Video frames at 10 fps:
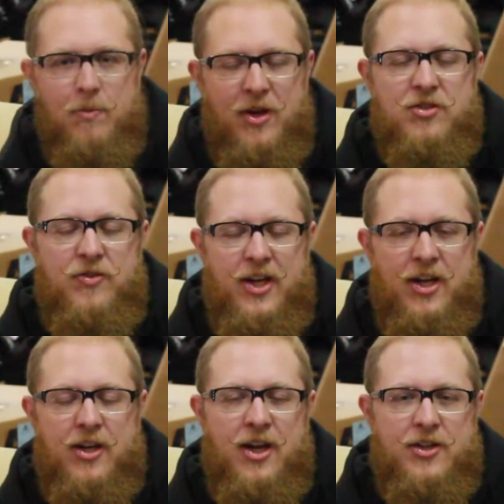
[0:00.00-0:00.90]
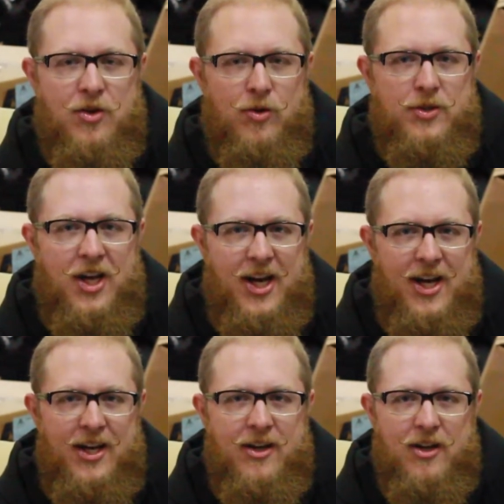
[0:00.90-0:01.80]
Pennsylvania has always
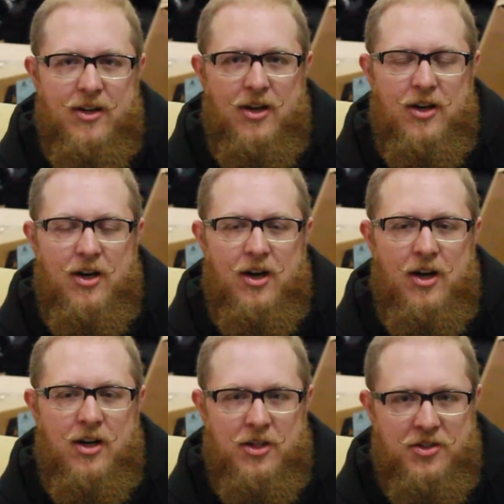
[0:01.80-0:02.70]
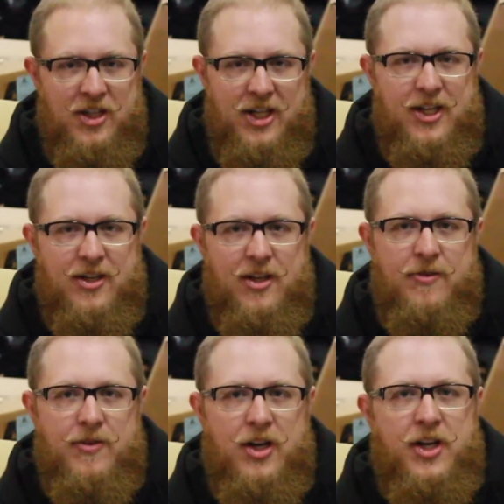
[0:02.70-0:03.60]
had a scene,
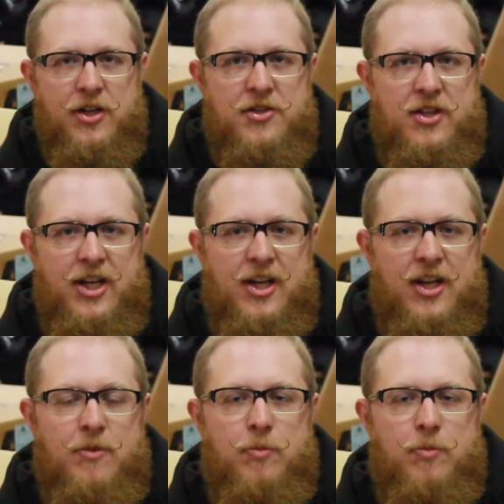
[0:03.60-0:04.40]
a very good scene,